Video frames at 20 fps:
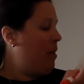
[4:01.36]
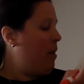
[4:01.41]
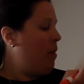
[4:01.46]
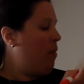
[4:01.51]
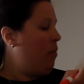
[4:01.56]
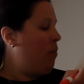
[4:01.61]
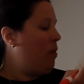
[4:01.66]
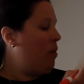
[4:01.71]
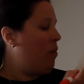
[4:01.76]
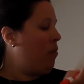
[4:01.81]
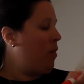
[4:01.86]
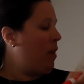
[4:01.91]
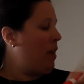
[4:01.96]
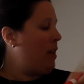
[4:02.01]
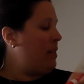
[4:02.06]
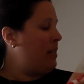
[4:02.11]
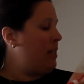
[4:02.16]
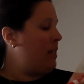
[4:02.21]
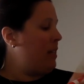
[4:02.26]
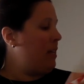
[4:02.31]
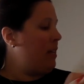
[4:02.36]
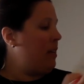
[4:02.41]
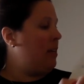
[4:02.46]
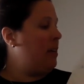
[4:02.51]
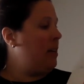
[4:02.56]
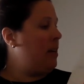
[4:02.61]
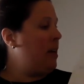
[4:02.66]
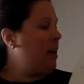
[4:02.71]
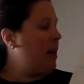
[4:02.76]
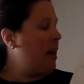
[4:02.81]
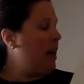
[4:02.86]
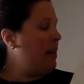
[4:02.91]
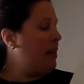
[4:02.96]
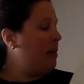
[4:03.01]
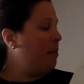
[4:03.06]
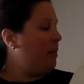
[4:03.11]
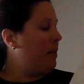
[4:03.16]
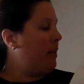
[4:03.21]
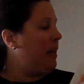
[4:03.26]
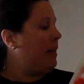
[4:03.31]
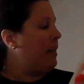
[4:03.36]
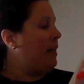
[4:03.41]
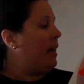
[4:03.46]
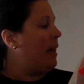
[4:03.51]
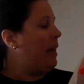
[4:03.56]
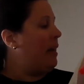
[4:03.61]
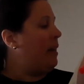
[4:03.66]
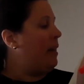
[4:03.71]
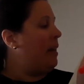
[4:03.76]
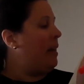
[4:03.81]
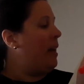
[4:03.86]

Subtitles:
We cross it on the plain line.